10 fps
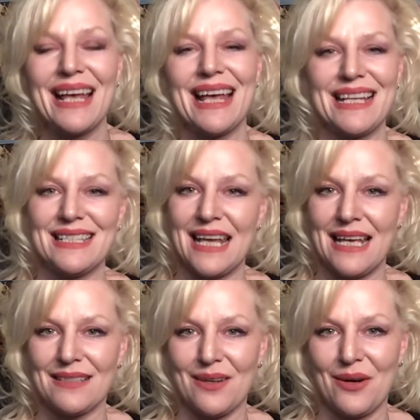And
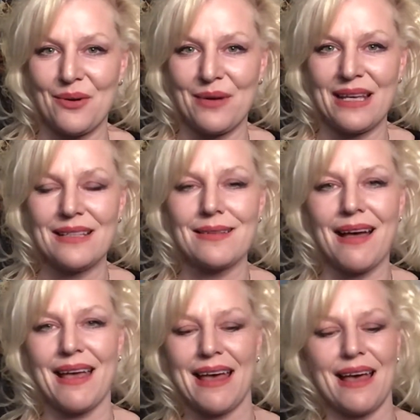as always,
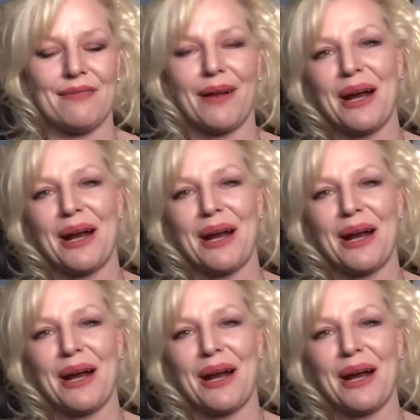I have